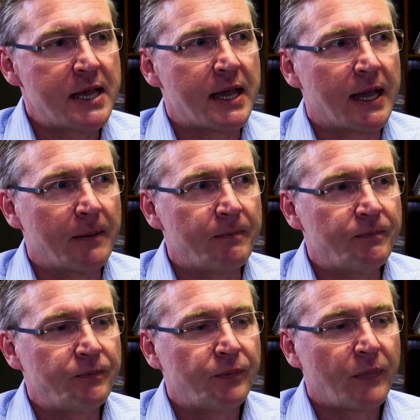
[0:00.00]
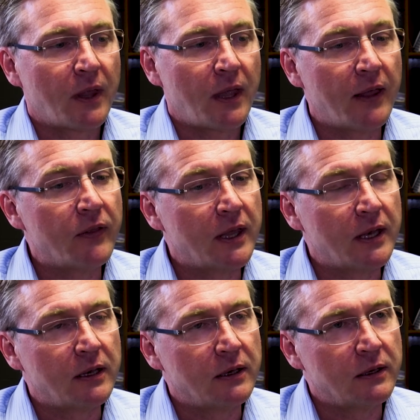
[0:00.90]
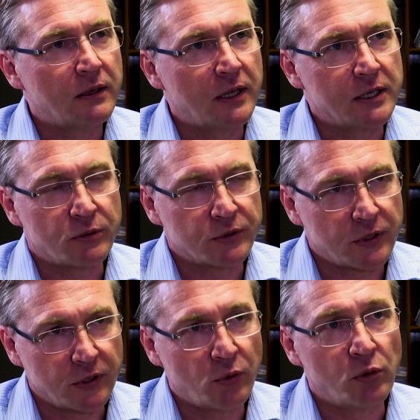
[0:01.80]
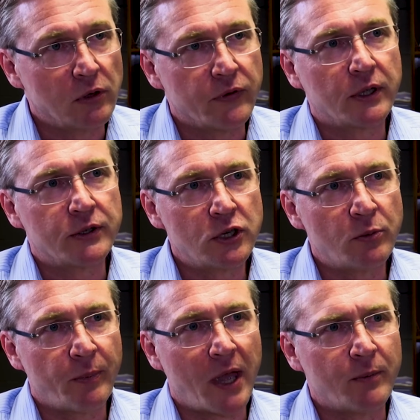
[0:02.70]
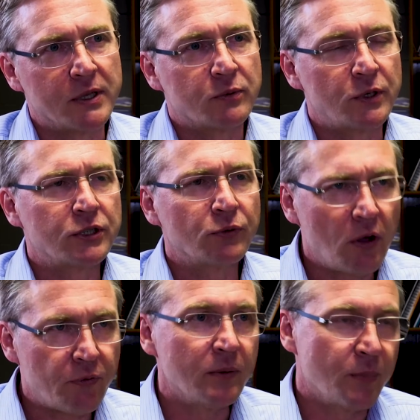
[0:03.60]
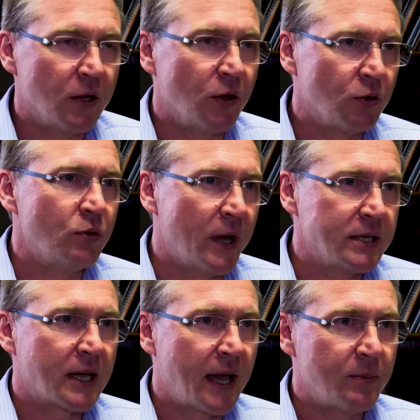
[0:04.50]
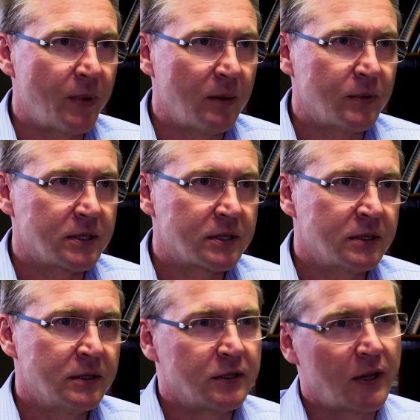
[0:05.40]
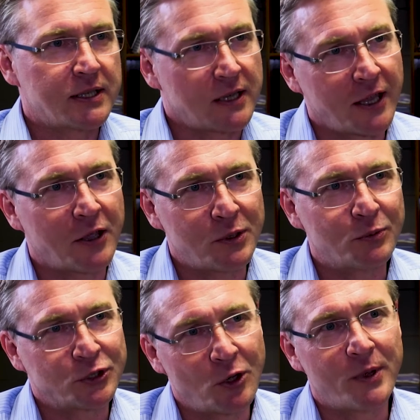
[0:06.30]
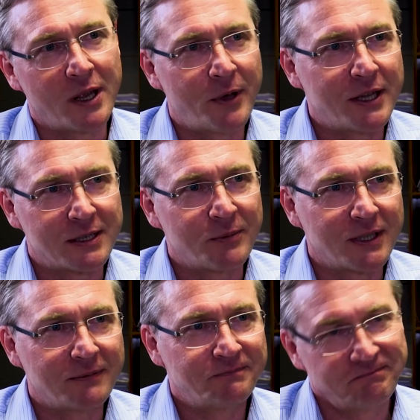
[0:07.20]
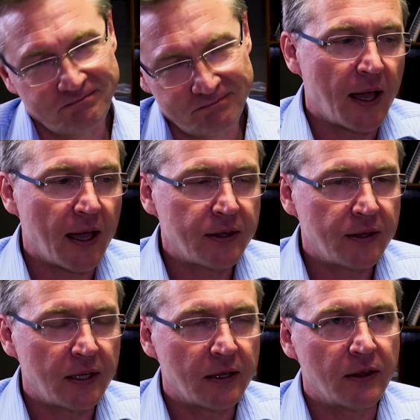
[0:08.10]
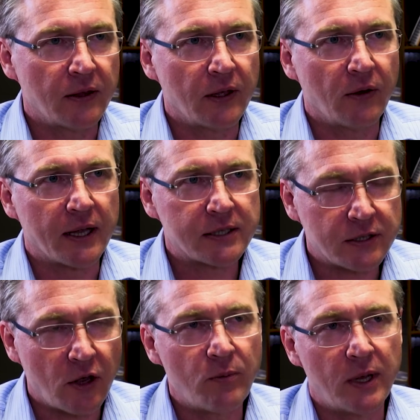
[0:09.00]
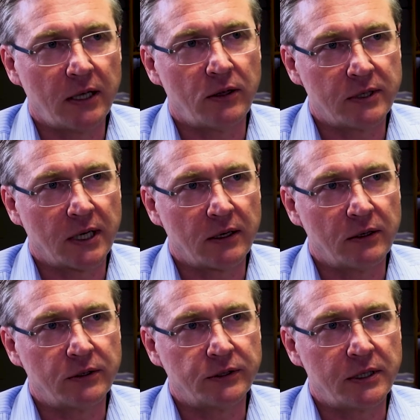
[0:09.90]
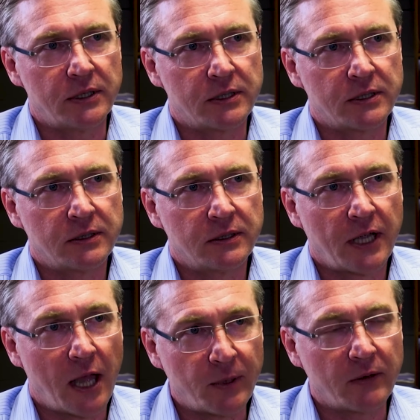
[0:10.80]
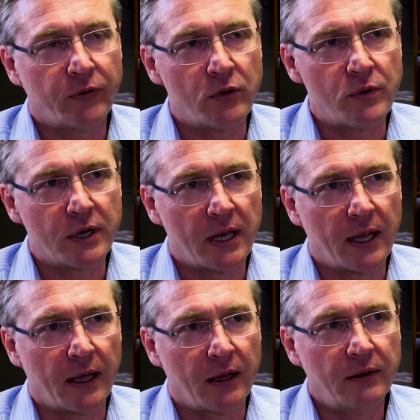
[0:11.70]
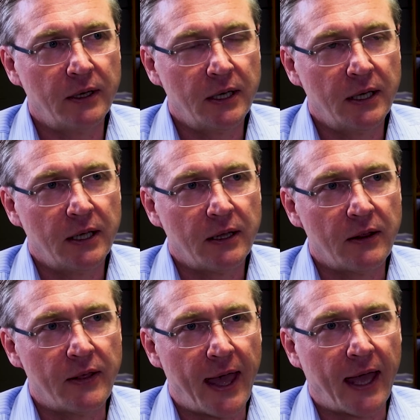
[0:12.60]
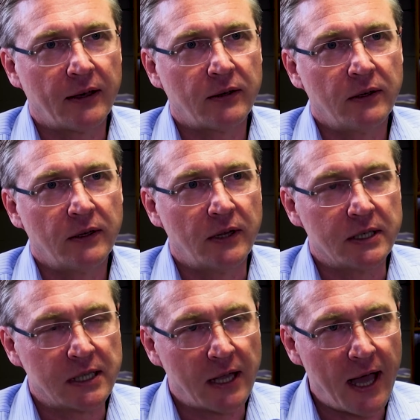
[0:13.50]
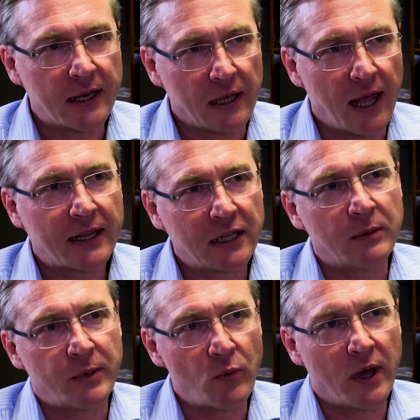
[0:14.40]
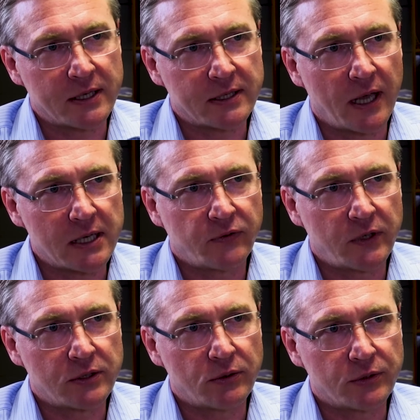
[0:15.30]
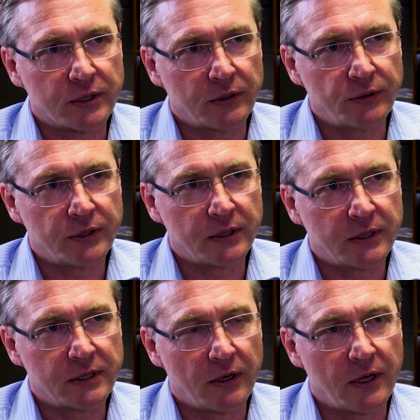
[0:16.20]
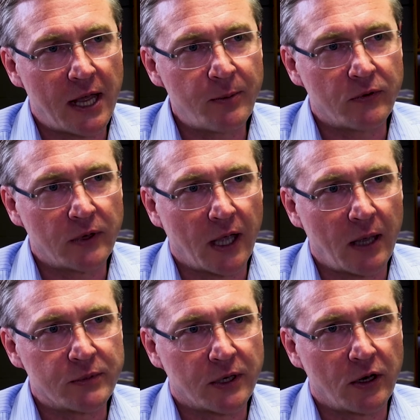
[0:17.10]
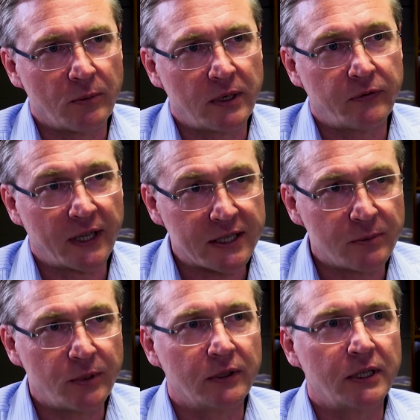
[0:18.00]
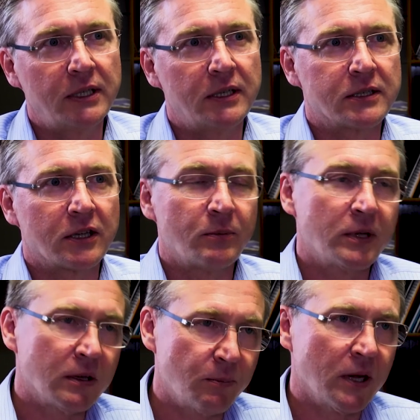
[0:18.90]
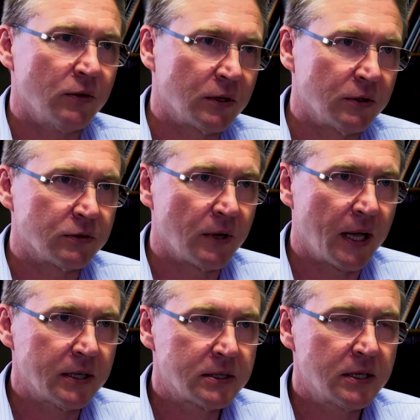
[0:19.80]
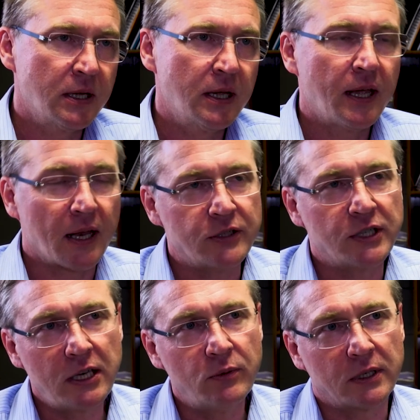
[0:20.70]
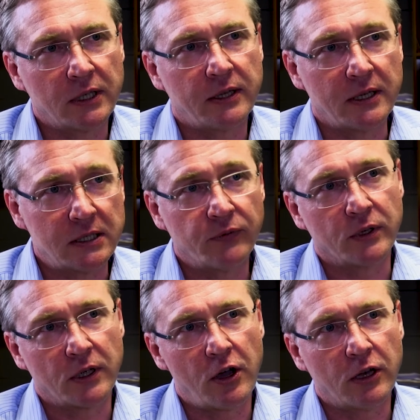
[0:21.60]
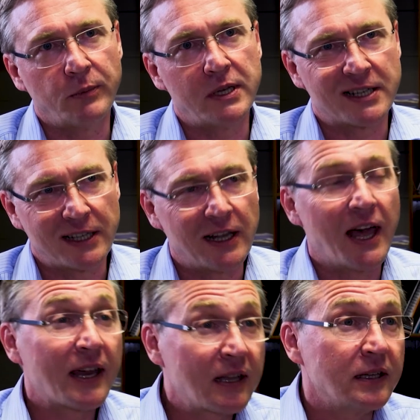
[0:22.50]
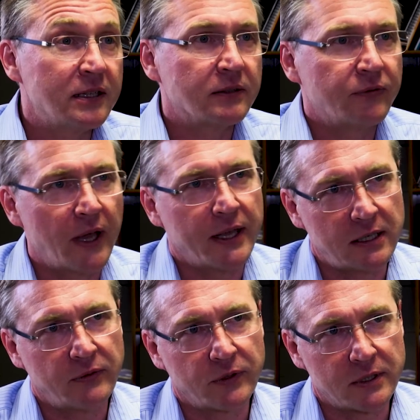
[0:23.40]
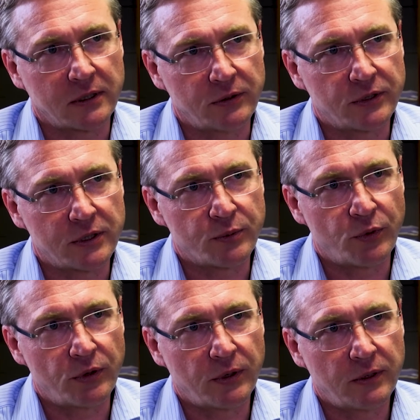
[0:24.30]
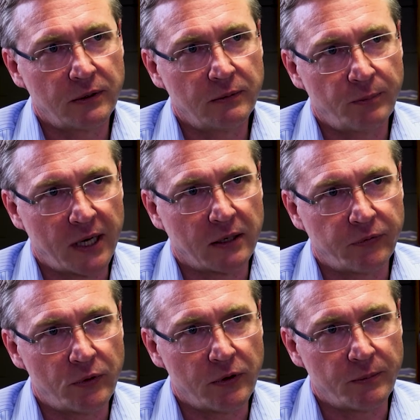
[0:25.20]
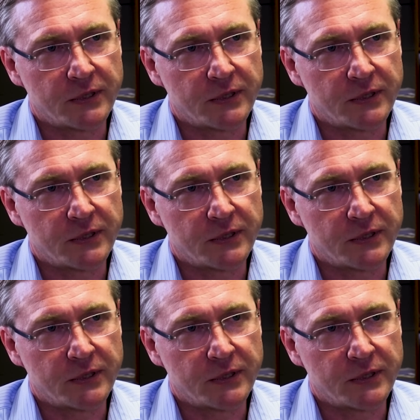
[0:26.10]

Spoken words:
And then there's also all of the consumer payments, which are often but not always card payments. So that's I go into a shop and I buy something. I think that there are so many new technologies coming forward now that there's unlikely to be a one-size-fits-all solution. So the name of the game is going to be flexibility, it's going to be compare and contrast, and I genuinely think different economies are likely to find different solutions work better for them.